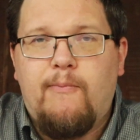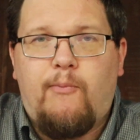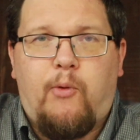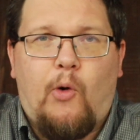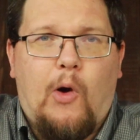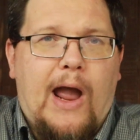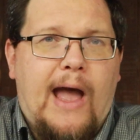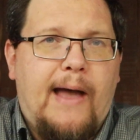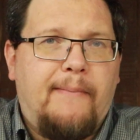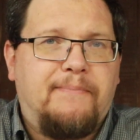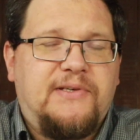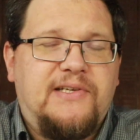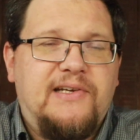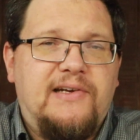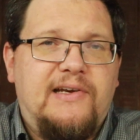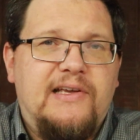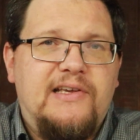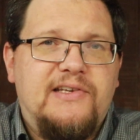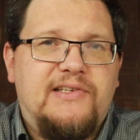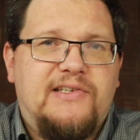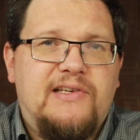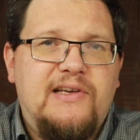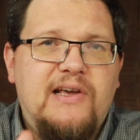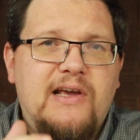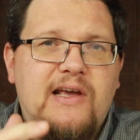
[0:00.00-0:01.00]
Perhaps it
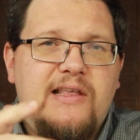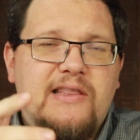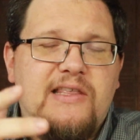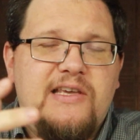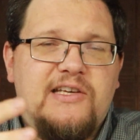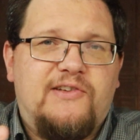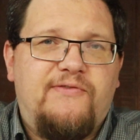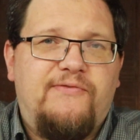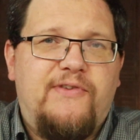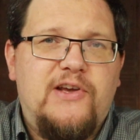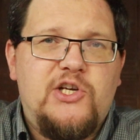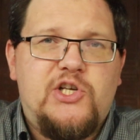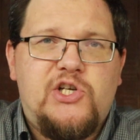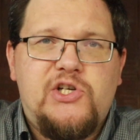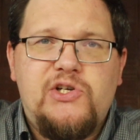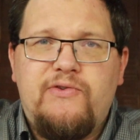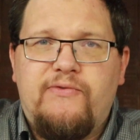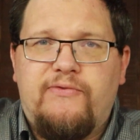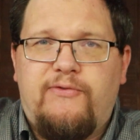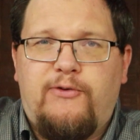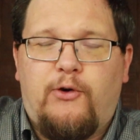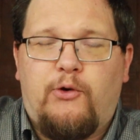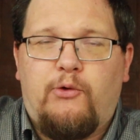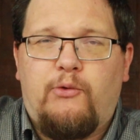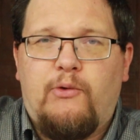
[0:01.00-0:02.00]
is this
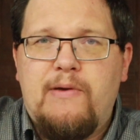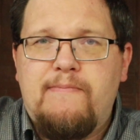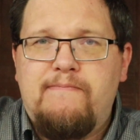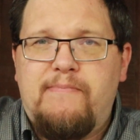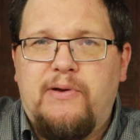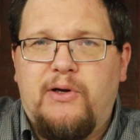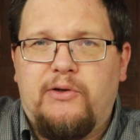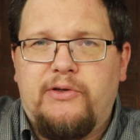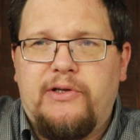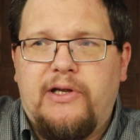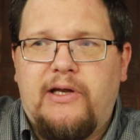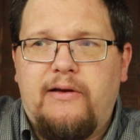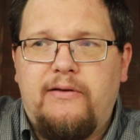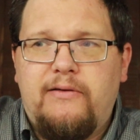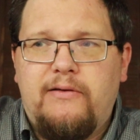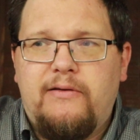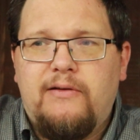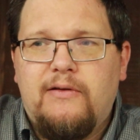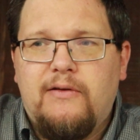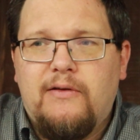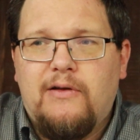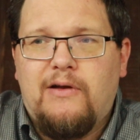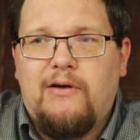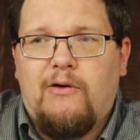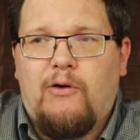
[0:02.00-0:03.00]
vision for rebuilding
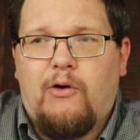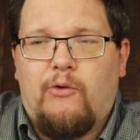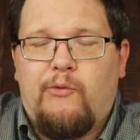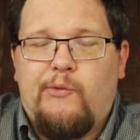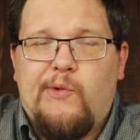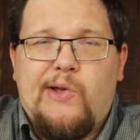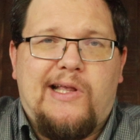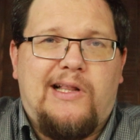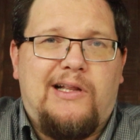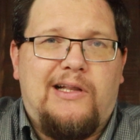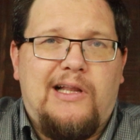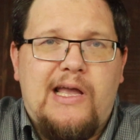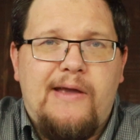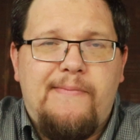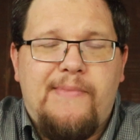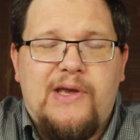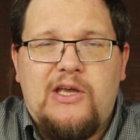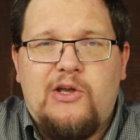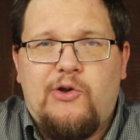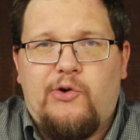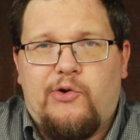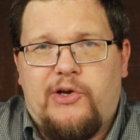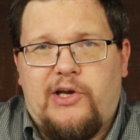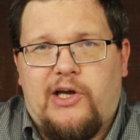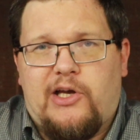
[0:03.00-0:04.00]
or
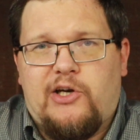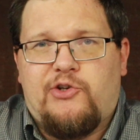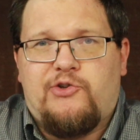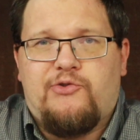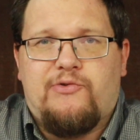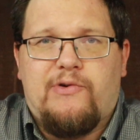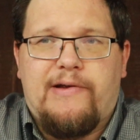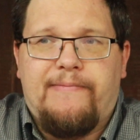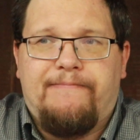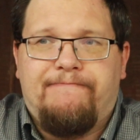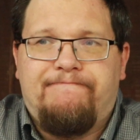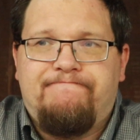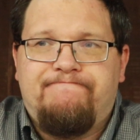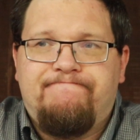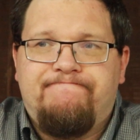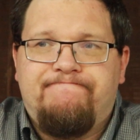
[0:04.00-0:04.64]
reclaiming your country.